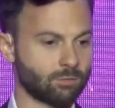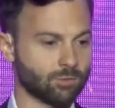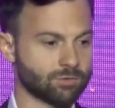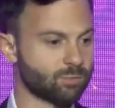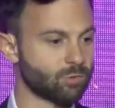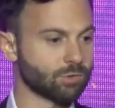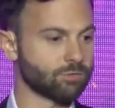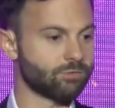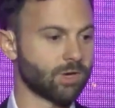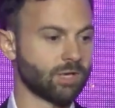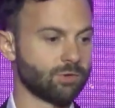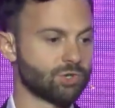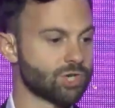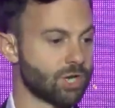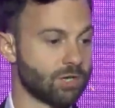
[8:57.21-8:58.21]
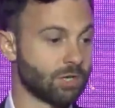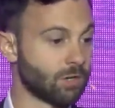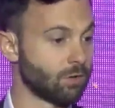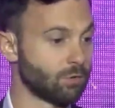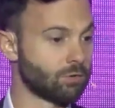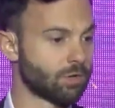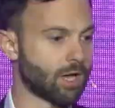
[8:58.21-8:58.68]
cross-border value chain
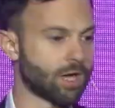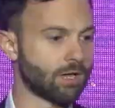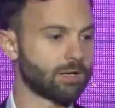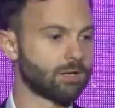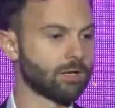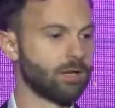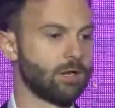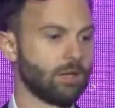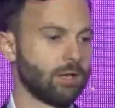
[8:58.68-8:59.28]
can look like,